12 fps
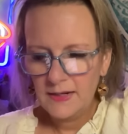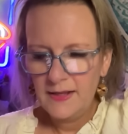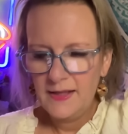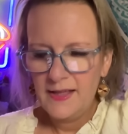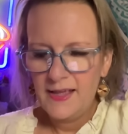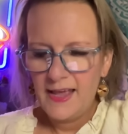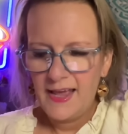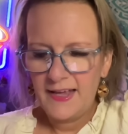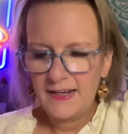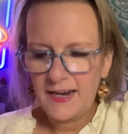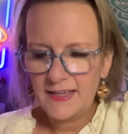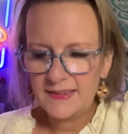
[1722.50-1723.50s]
And I
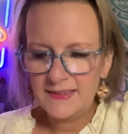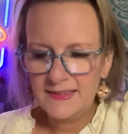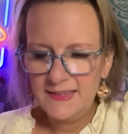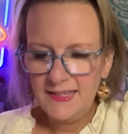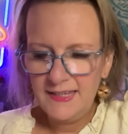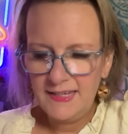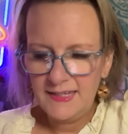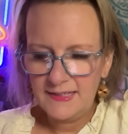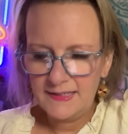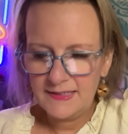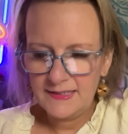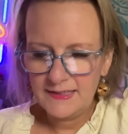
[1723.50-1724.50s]
think
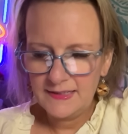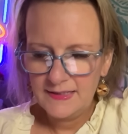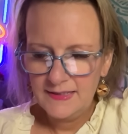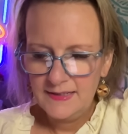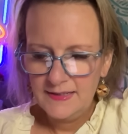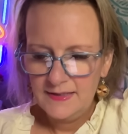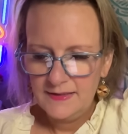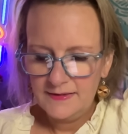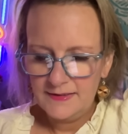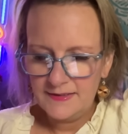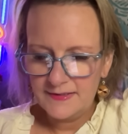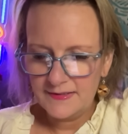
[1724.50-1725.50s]
this
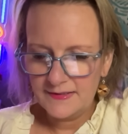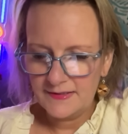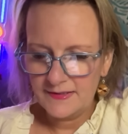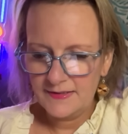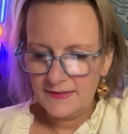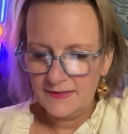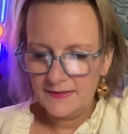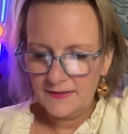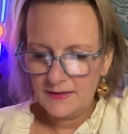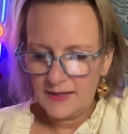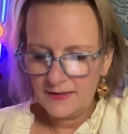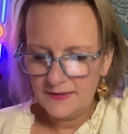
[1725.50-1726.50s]
is in, I
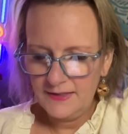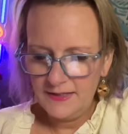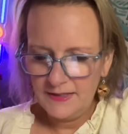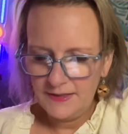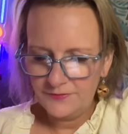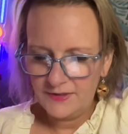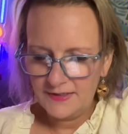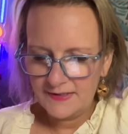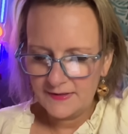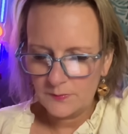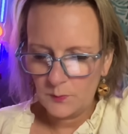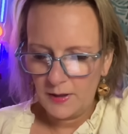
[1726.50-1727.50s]
think if this is
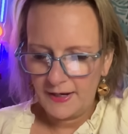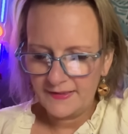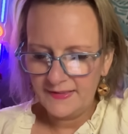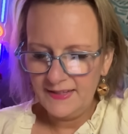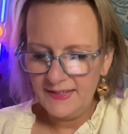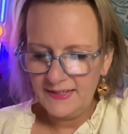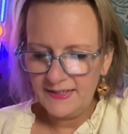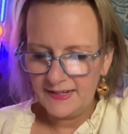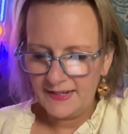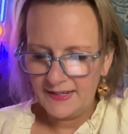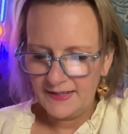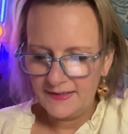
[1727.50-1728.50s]
what I think it
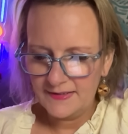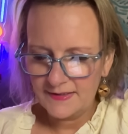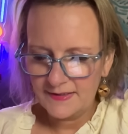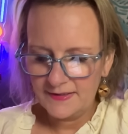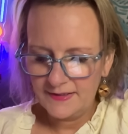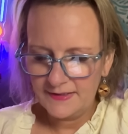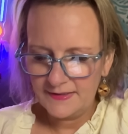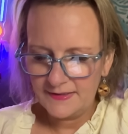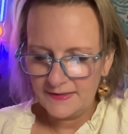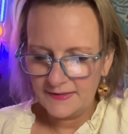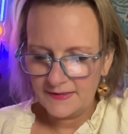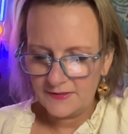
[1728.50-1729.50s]
is, I think it's in
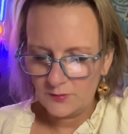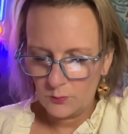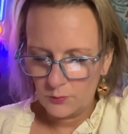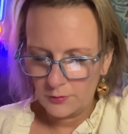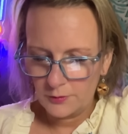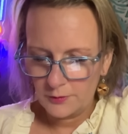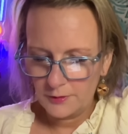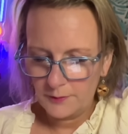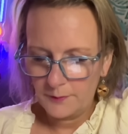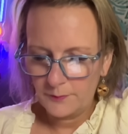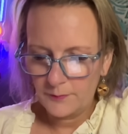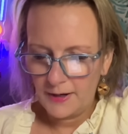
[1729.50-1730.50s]
this order
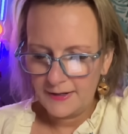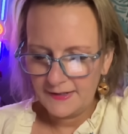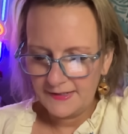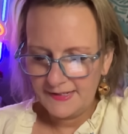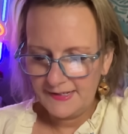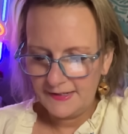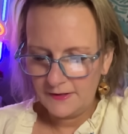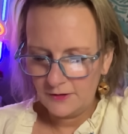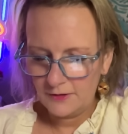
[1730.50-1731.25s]
right here.